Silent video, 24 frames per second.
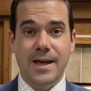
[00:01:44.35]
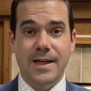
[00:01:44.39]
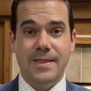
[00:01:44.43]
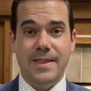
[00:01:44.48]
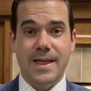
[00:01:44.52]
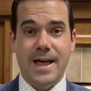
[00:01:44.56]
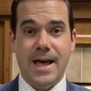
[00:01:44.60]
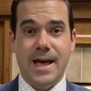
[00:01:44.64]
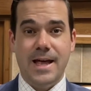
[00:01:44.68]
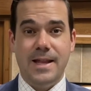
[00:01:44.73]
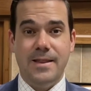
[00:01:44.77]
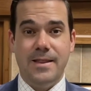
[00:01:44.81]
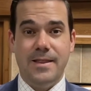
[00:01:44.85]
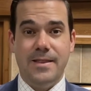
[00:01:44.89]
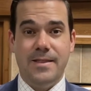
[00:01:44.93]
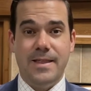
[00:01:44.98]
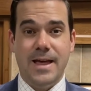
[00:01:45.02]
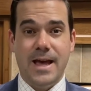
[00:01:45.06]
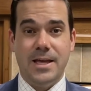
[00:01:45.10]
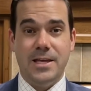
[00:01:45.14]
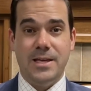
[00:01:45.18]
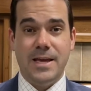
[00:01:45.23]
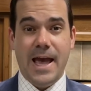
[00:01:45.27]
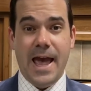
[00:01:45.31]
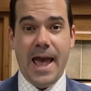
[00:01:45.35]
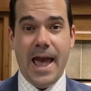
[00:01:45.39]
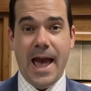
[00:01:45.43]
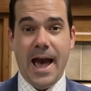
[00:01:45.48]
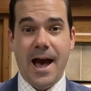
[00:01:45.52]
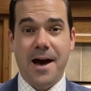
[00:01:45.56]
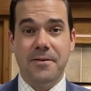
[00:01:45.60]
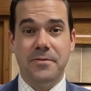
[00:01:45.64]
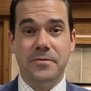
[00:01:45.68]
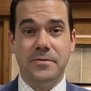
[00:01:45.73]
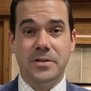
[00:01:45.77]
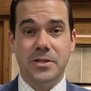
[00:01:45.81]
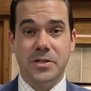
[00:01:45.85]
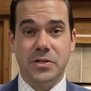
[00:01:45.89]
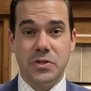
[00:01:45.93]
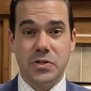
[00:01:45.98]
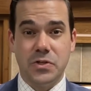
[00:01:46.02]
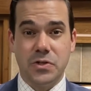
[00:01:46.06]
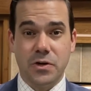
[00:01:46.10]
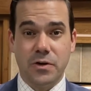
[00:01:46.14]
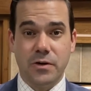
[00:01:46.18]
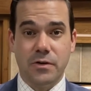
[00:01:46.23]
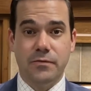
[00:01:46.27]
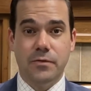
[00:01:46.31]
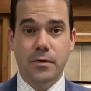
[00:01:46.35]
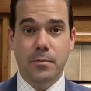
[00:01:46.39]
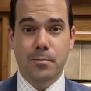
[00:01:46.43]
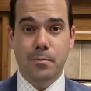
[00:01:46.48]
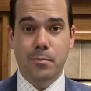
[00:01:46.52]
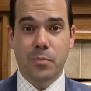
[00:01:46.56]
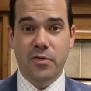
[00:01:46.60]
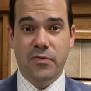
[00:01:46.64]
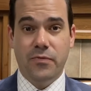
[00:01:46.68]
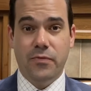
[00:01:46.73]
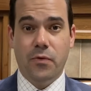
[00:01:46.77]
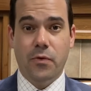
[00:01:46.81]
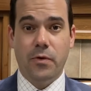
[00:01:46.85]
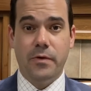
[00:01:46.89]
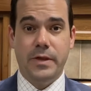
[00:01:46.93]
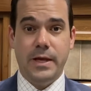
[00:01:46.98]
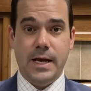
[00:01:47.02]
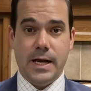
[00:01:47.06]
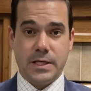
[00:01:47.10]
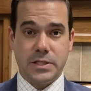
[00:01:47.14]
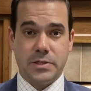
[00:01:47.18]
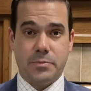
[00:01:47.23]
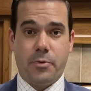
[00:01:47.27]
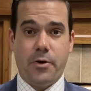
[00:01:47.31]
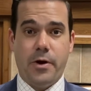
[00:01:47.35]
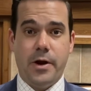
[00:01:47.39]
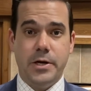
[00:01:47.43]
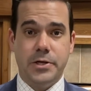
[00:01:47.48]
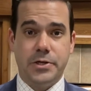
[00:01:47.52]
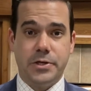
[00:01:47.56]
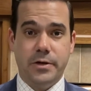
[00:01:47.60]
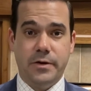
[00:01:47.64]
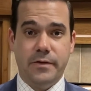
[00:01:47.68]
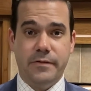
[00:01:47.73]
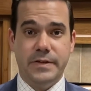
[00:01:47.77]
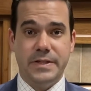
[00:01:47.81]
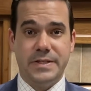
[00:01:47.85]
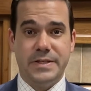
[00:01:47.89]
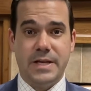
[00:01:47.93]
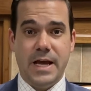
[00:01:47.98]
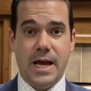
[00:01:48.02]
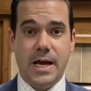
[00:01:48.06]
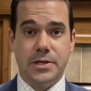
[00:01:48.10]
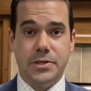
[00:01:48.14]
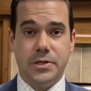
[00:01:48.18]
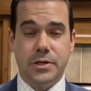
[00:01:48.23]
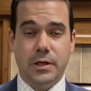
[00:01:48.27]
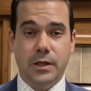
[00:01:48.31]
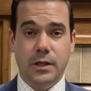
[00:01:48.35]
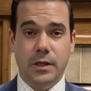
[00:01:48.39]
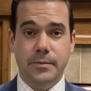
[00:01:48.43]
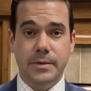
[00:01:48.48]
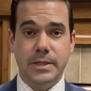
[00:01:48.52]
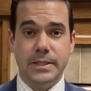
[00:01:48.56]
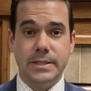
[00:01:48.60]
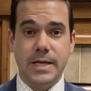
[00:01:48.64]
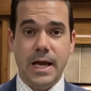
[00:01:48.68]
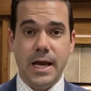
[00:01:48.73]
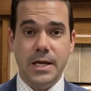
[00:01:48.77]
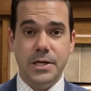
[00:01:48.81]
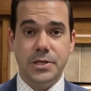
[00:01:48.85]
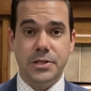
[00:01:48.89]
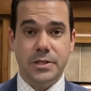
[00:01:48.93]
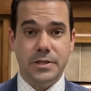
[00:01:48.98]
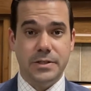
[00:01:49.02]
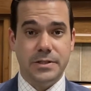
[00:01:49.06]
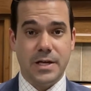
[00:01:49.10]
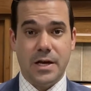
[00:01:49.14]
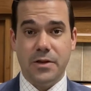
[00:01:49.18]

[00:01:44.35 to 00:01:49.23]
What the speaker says: that you have to serve them before the expiration of the statute of limitations.